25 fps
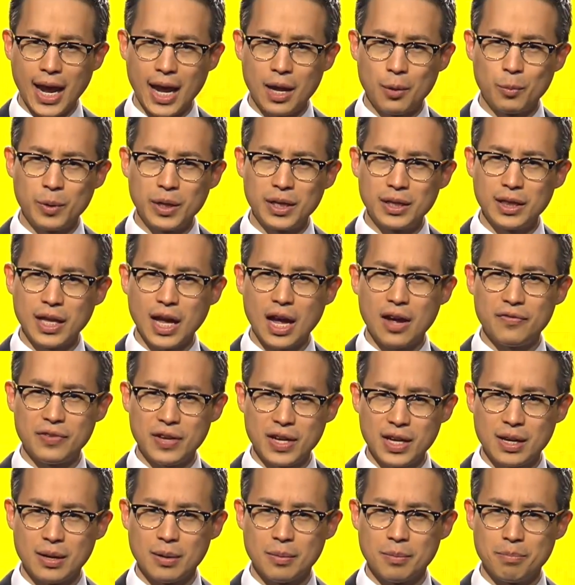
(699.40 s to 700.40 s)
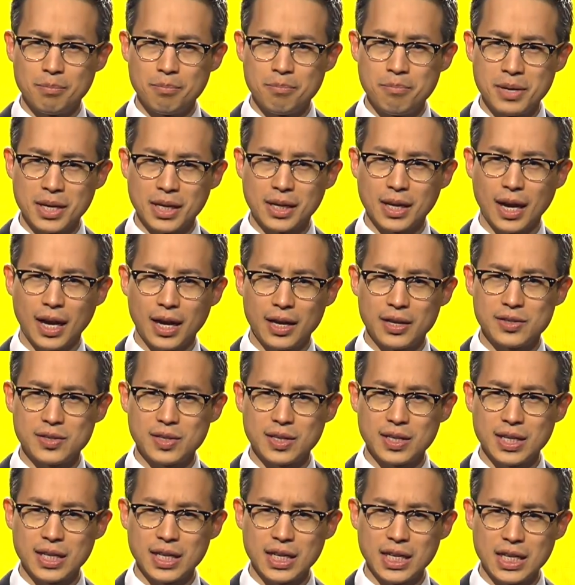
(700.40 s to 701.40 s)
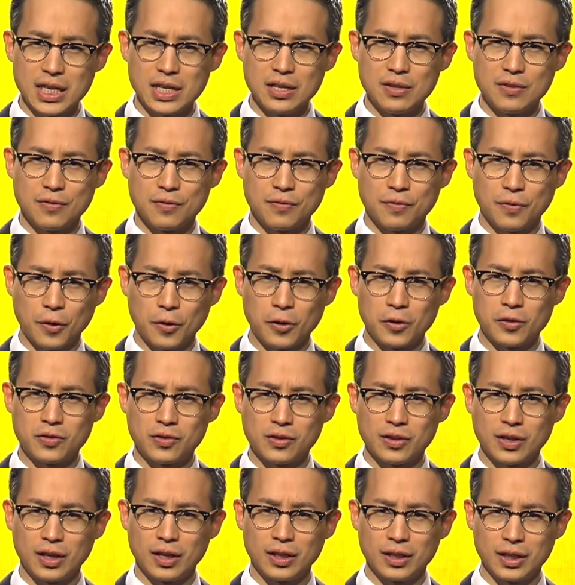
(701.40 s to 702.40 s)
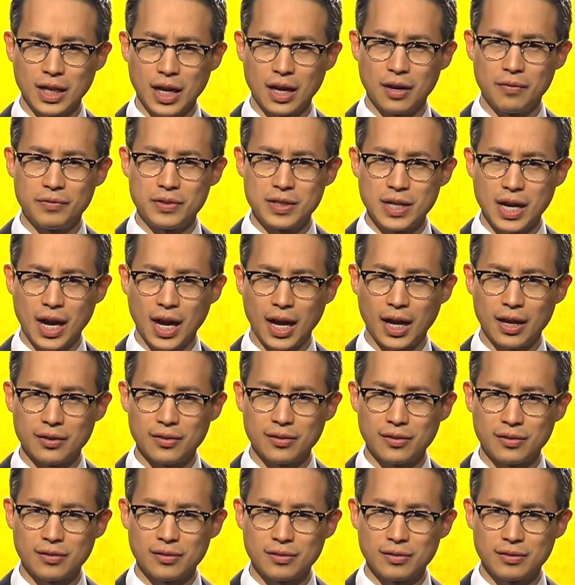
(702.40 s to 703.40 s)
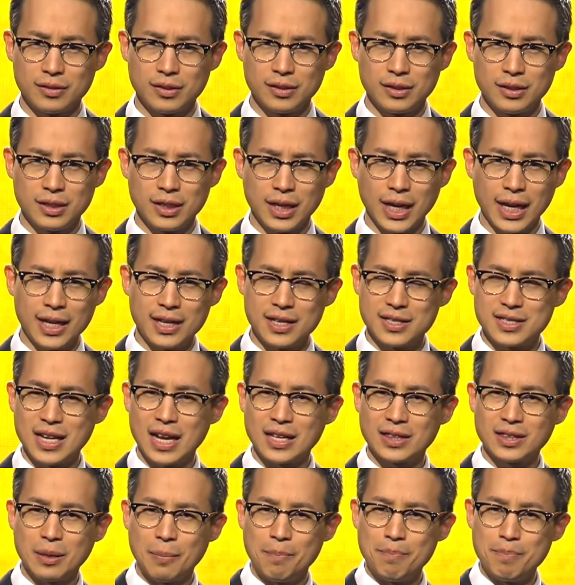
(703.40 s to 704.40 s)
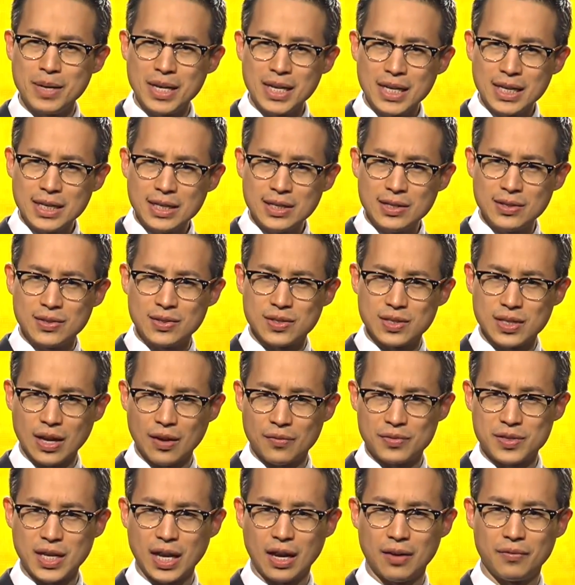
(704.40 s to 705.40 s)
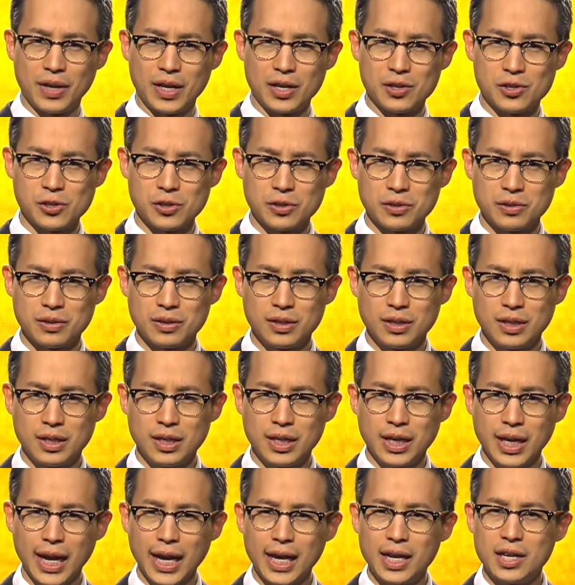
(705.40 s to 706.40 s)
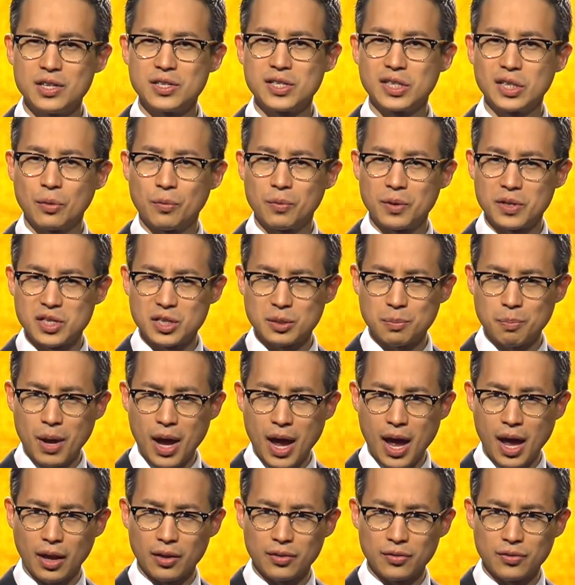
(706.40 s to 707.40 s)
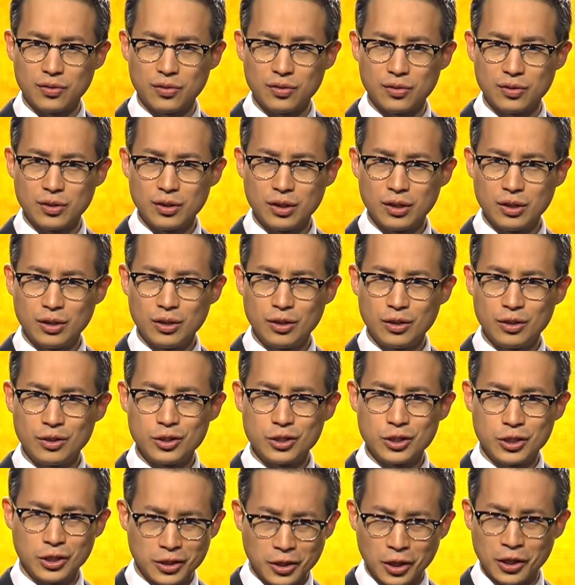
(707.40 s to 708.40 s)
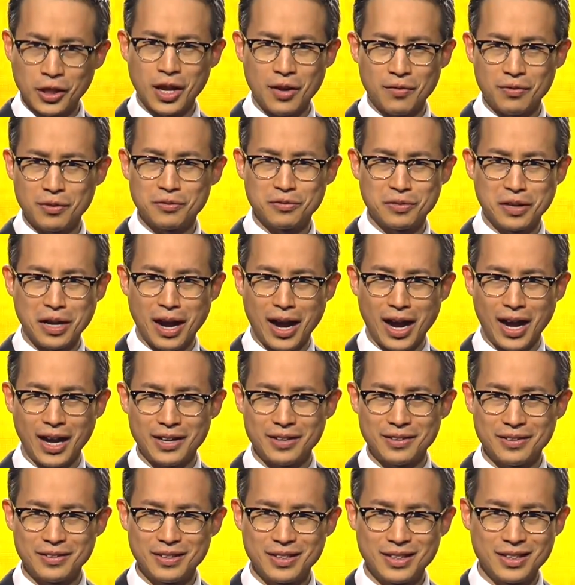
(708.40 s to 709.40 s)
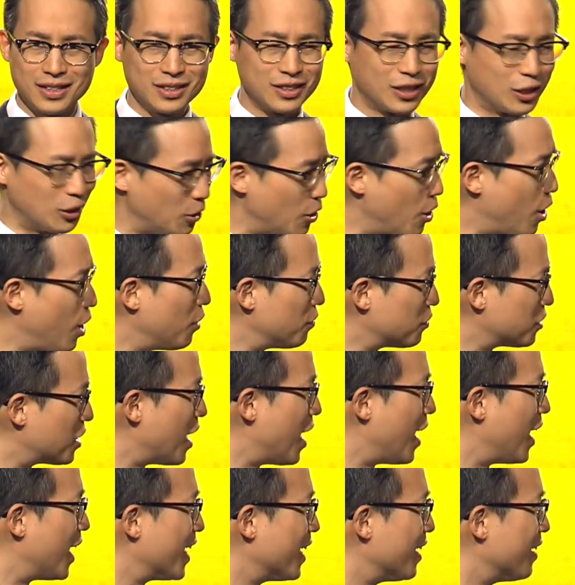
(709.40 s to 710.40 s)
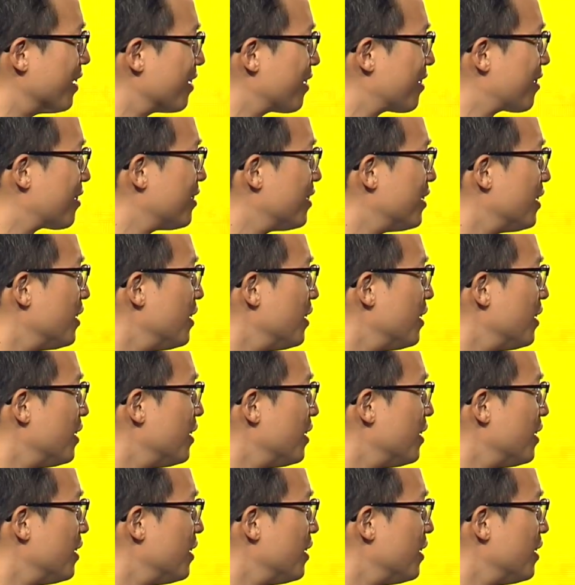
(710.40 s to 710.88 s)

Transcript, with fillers: And we love Him because He first loved us. It is not the means of salvation, it is the response to the love of God. The law of God is.